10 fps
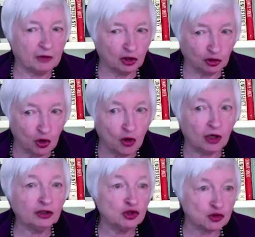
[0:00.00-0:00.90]
a
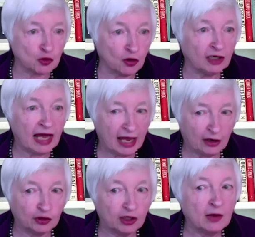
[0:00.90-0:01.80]
long, drawn
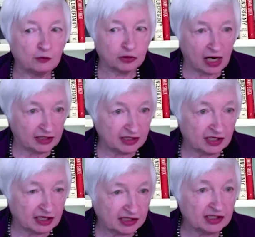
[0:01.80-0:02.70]
out
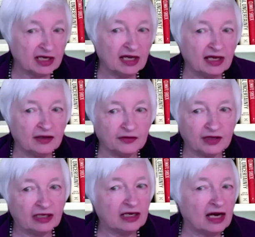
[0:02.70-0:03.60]
process
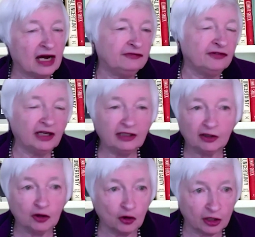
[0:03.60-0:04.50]
that I find it
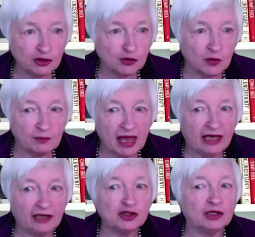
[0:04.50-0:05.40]
hard to
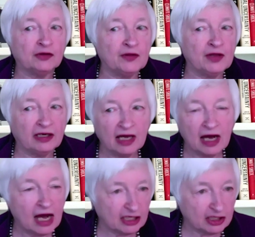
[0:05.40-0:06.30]
imagine that
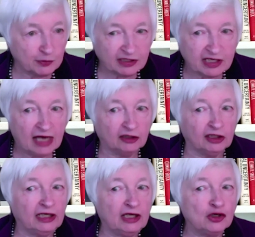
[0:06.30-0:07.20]

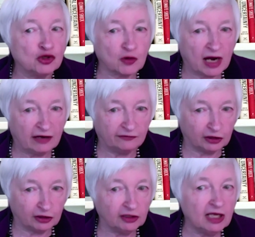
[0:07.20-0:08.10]
hospitality,
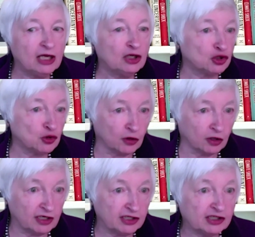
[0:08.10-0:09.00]
travel,
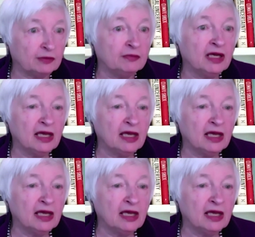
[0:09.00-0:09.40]
tourism,